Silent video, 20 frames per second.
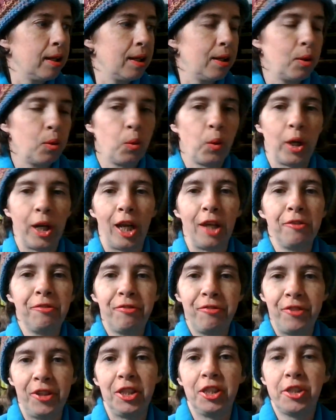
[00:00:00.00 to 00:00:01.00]
when I
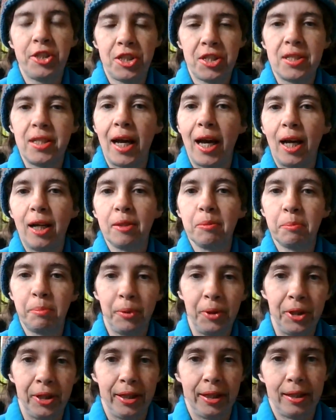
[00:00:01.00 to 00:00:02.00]
finish that
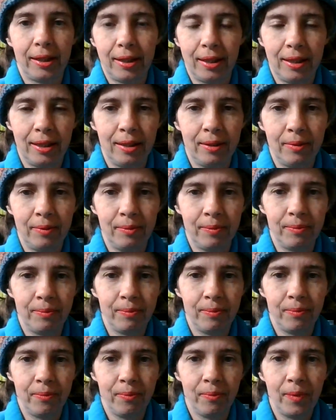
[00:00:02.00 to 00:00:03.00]
book,
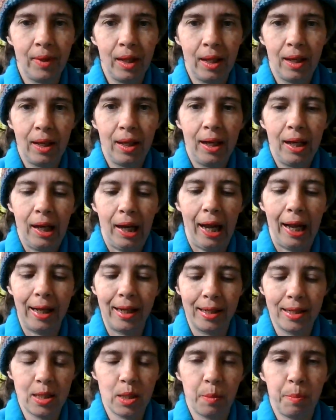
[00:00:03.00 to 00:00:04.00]
I
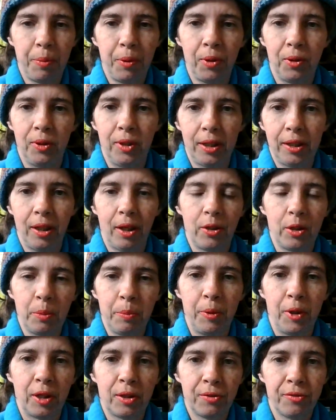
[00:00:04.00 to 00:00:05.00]
get to pull another
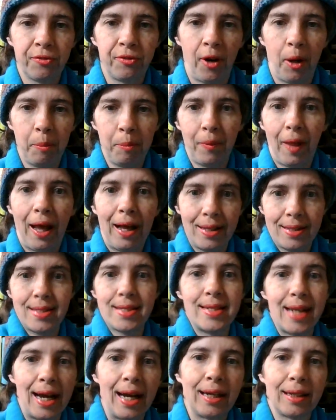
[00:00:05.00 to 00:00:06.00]
book from that
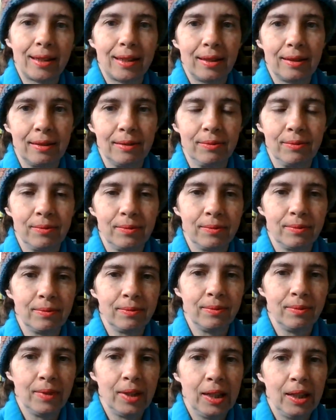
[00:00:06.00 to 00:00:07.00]
stack.
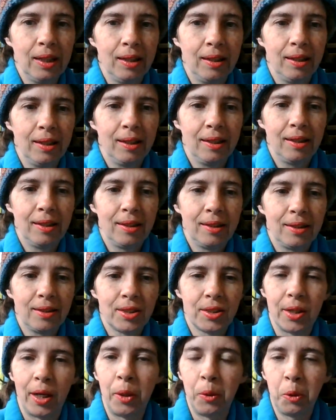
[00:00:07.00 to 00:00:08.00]

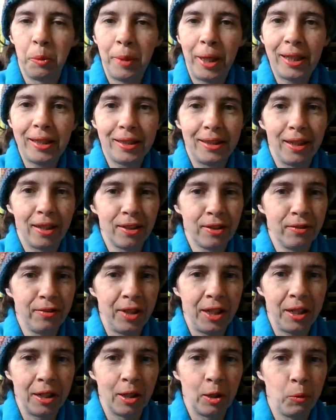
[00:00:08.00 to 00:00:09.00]
So I will make another
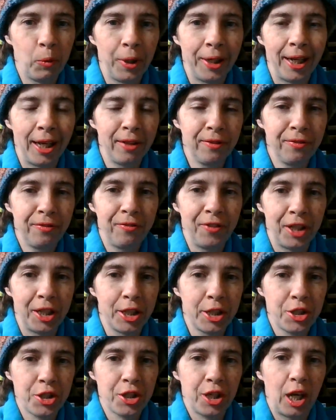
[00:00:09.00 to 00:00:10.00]
video when I
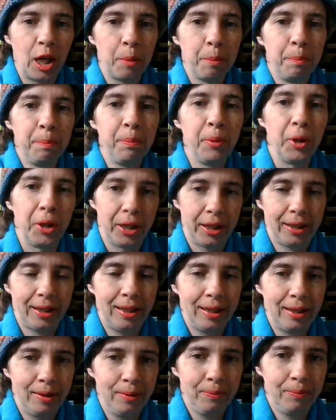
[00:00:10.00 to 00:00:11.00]
finish a book
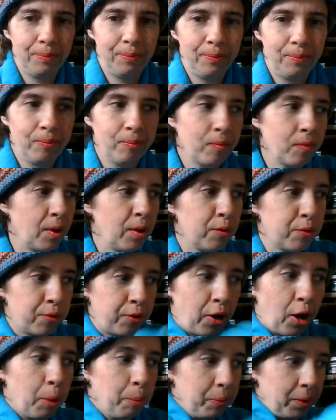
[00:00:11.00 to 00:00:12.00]

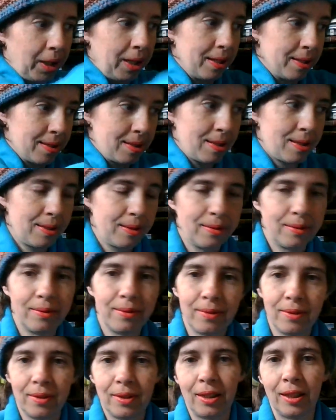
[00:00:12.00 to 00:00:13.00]
from these,
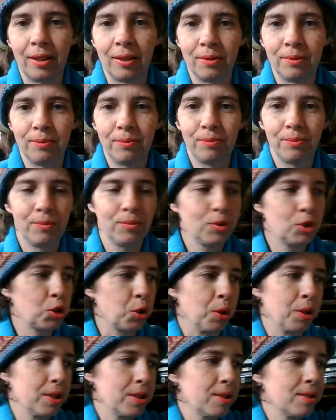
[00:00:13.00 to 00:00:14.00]

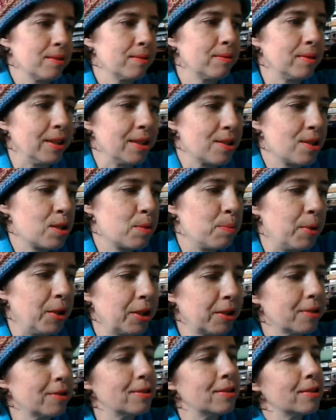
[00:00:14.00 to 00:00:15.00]
short list
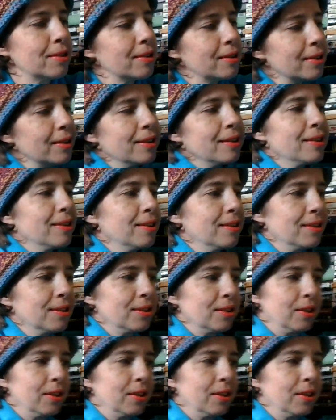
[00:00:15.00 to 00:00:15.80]
books. So